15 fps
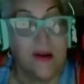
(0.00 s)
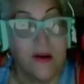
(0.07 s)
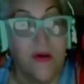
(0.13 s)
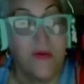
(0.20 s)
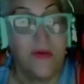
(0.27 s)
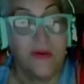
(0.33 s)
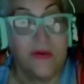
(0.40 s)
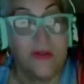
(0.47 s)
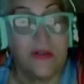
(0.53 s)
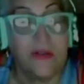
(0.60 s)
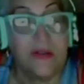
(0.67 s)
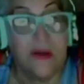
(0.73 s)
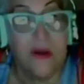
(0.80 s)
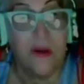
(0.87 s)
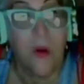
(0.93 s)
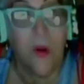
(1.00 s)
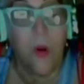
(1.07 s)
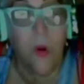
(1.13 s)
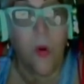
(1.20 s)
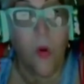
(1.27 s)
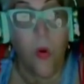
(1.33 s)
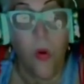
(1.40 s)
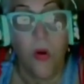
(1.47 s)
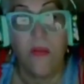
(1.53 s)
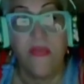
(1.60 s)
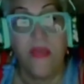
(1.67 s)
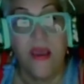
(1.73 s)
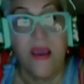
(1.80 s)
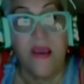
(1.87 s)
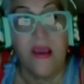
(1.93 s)
No, there's, or
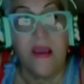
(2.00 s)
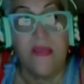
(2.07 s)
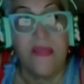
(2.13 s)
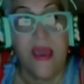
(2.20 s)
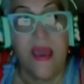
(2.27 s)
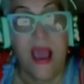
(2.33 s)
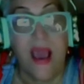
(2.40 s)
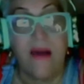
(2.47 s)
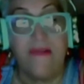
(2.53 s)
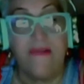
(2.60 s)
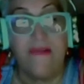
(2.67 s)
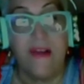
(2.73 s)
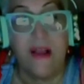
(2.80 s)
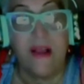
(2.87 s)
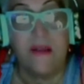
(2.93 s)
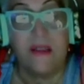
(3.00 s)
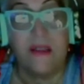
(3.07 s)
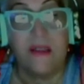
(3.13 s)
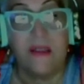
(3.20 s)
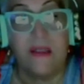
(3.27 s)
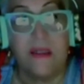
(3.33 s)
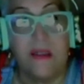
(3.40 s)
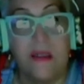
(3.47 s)
they have felt,